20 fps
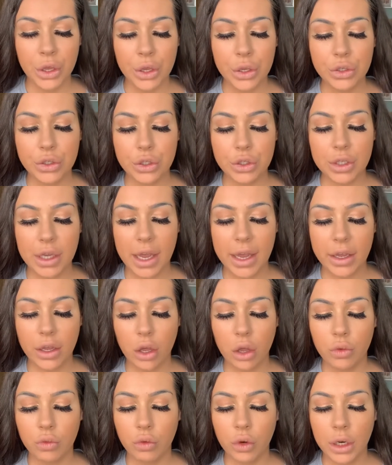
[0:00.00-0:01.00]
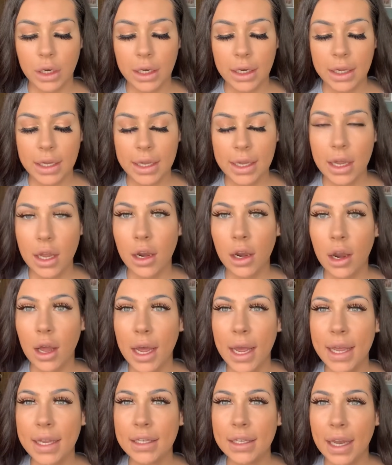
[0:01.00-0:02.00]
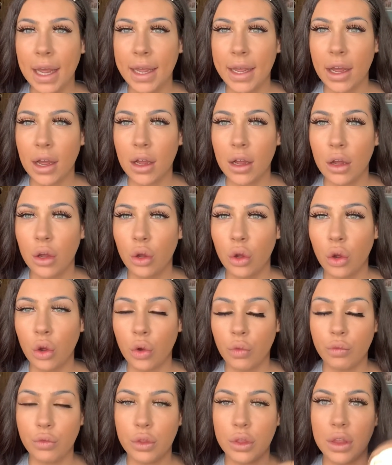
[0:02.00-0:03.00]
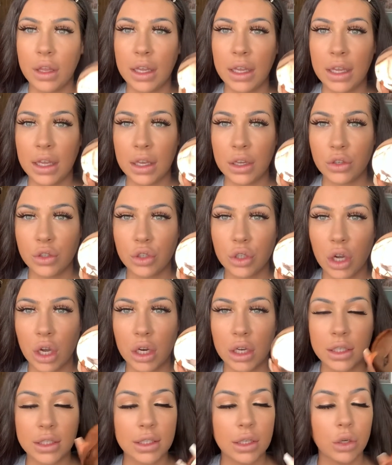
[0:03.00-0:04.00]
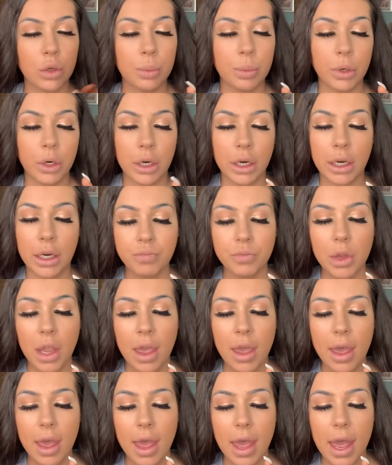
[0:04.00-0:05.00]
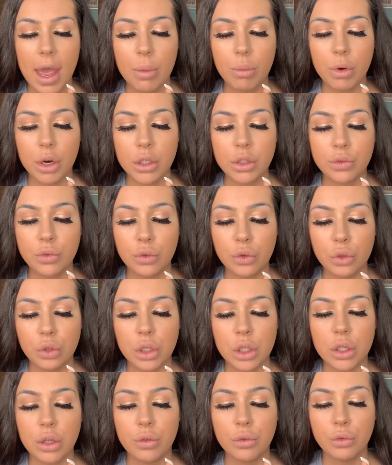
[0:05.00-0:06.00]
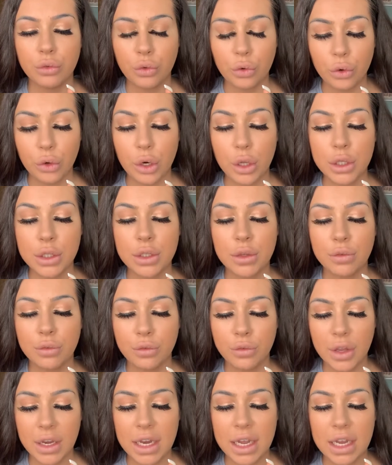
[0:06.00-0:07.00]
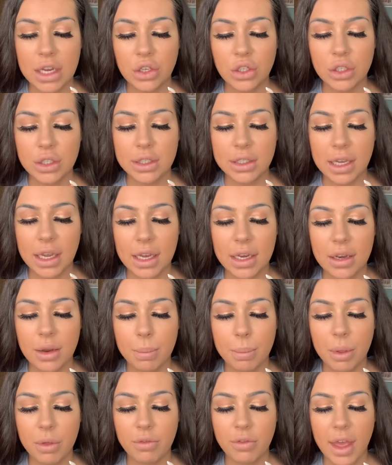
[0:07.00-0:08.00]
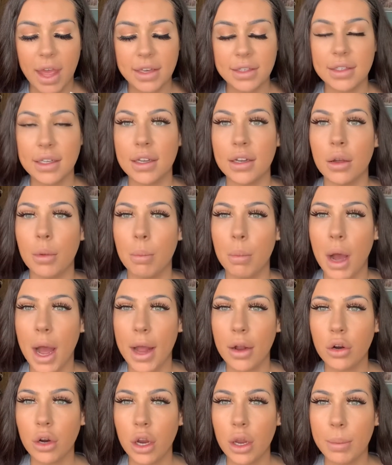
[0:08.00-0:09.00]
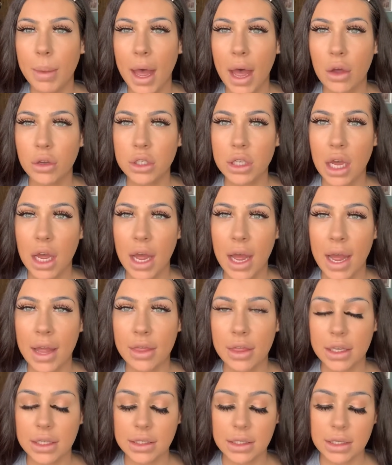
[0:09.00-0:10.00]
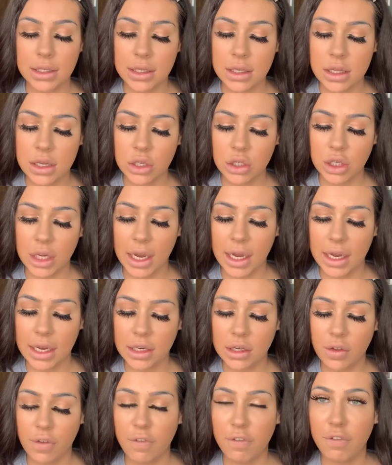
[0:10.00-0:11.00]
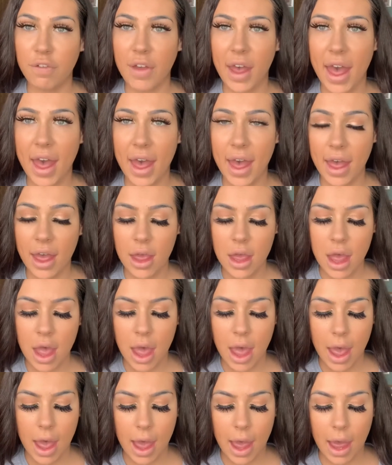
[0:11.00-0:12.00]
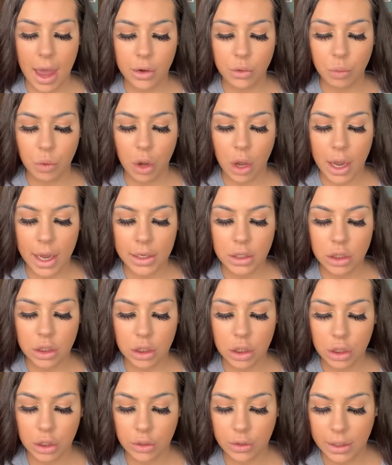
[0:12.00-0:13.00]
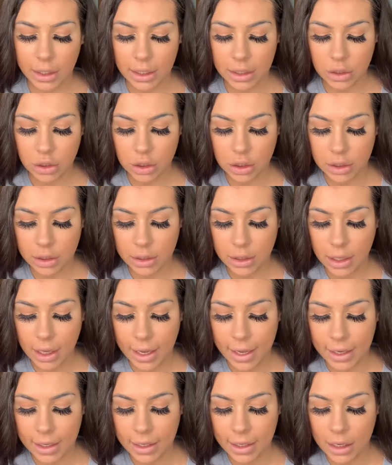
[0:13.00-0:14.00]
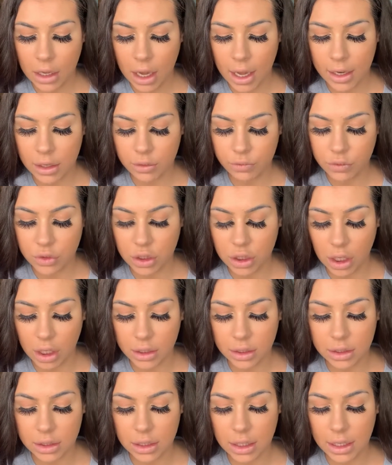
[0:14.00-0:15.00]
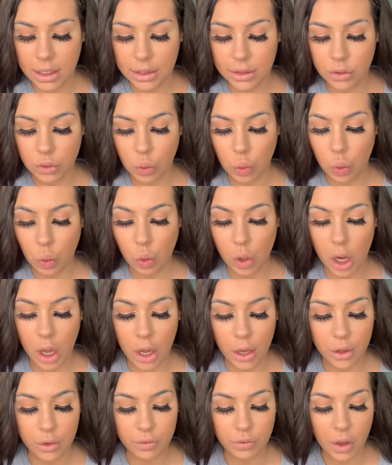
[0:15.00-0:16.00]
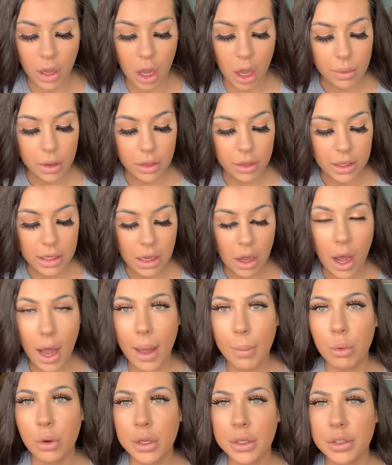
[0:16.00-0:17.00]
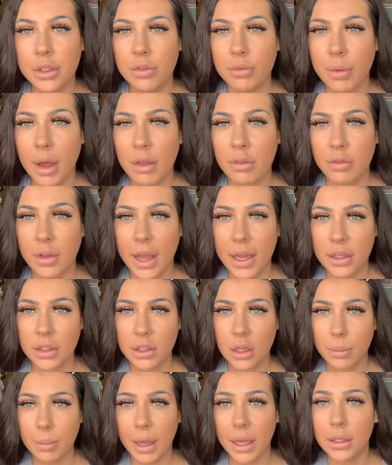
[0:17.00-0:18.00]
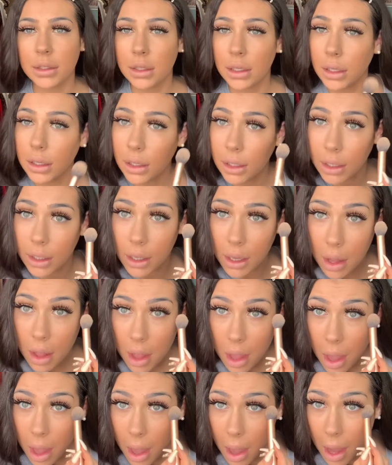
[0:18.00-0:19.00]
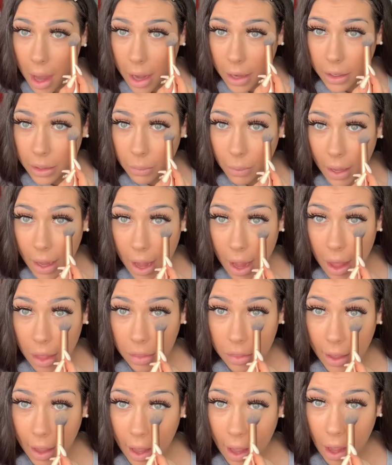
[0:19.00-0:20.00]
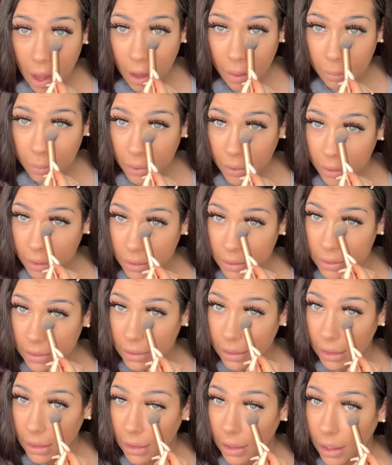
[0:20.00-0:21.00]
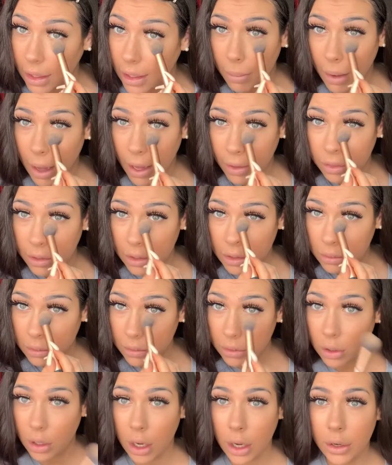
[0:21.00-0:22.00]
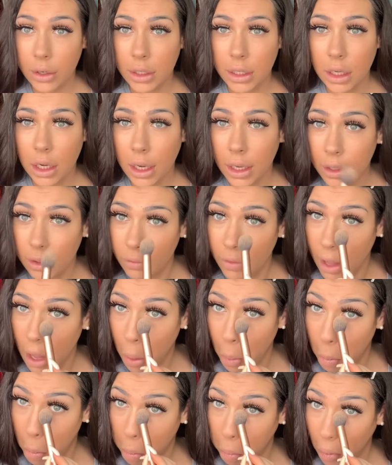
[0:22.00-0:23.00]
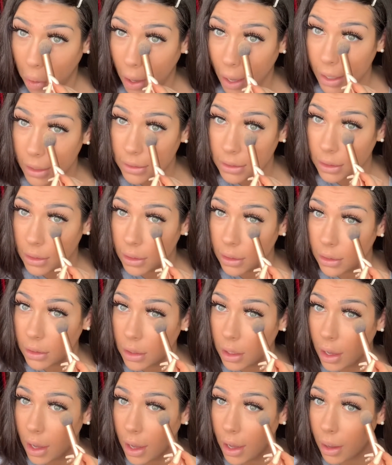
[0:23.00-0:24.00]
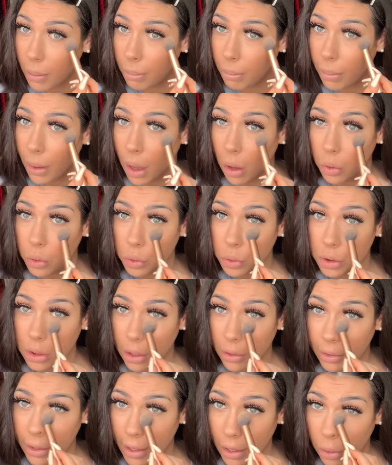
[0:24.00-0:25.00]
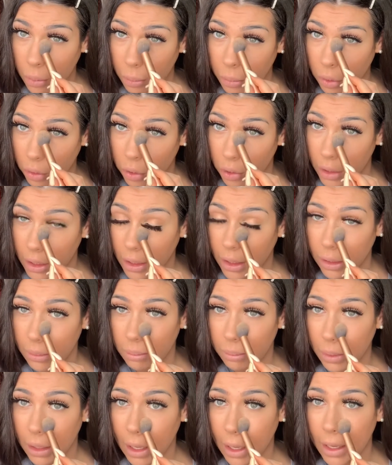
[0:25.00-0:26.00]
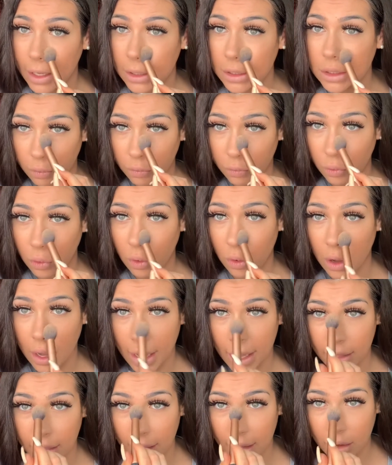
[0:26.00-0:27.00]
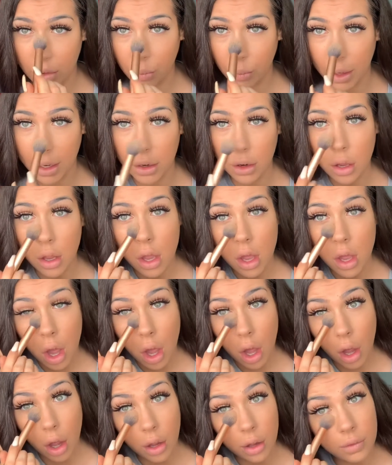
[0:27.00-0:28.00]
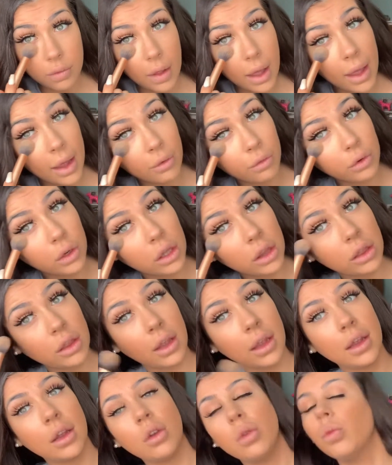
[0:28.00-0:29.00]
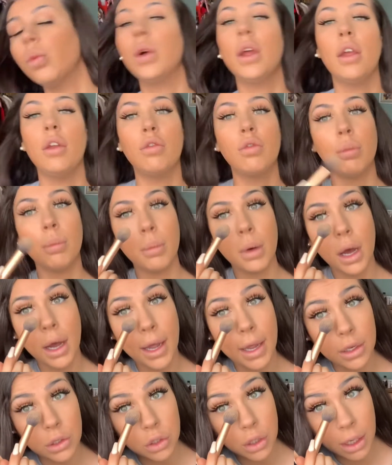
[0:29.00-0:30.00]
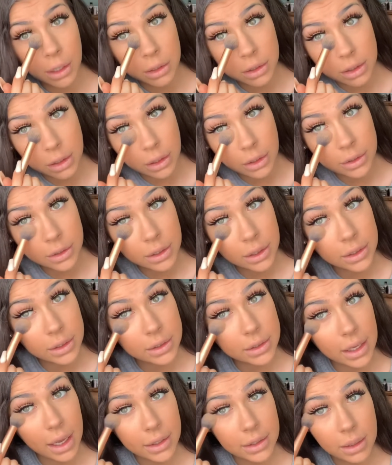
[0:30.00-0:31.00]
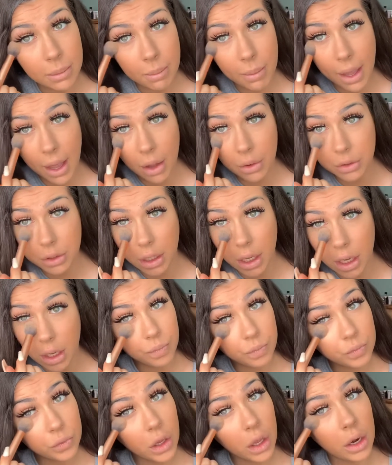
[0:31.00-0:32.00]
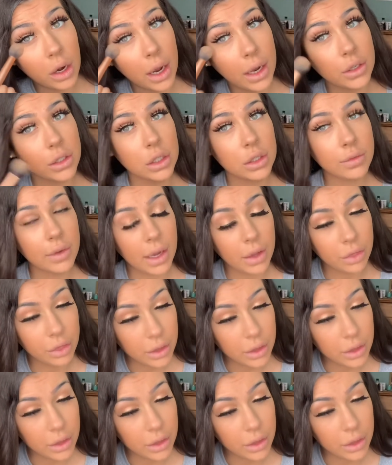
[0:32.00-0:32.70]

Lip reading: to take a really light layer of the Charlotte Tilbury Airbrush Flawless Finish Skin Perfecting Micro Powder, and this is in the shade Fair. And what I do is just lightly kind of dust this all over the high points of my face, so basically anywhere that I put concealer. And this would not only kind of help brighten but also help lock it in place before I then went over everything with my translucent setting powder. And I just found